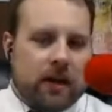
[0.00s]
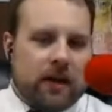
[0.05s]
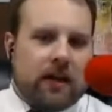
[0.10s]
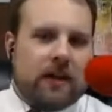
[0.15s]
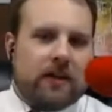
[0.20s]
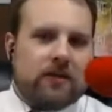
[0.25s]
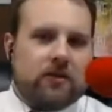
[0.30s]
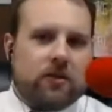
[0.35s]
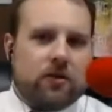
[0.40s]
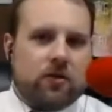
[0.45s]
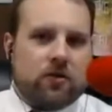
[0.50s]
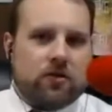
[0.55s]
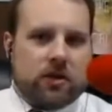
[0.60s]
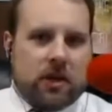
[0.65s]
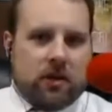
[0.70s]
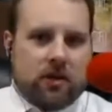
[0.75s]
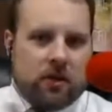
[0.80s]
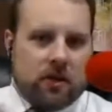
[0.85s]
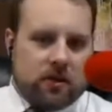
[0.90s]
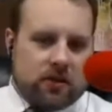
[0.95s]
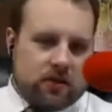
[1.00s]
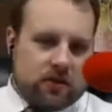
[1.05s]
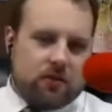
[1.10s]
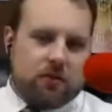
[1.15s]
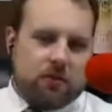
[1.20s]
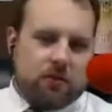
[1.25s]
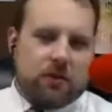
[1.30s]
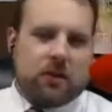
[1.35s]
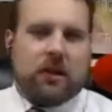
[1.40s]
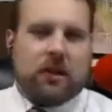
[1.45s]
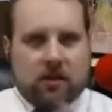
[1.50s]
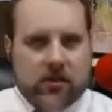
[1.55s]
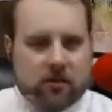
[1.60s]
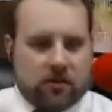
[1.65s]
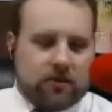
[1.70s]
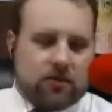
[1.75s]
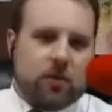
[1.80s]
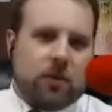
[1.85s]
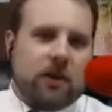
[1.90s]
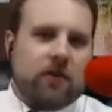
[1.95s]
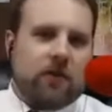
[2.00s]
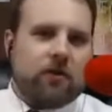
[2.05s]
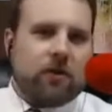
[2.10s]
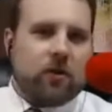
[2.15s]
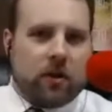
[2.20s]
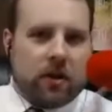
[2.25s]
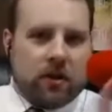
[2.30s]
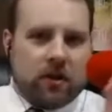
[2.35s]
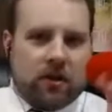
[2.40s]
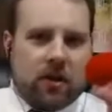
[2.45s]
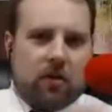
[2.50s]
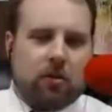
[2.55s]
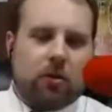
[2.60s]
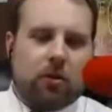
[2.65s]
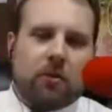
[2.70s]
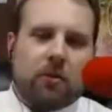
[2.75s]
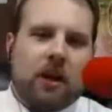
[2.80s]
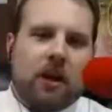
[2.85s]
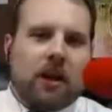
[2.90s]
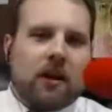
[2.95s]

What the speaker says: as new generations, millennials or whatever you want to dub them,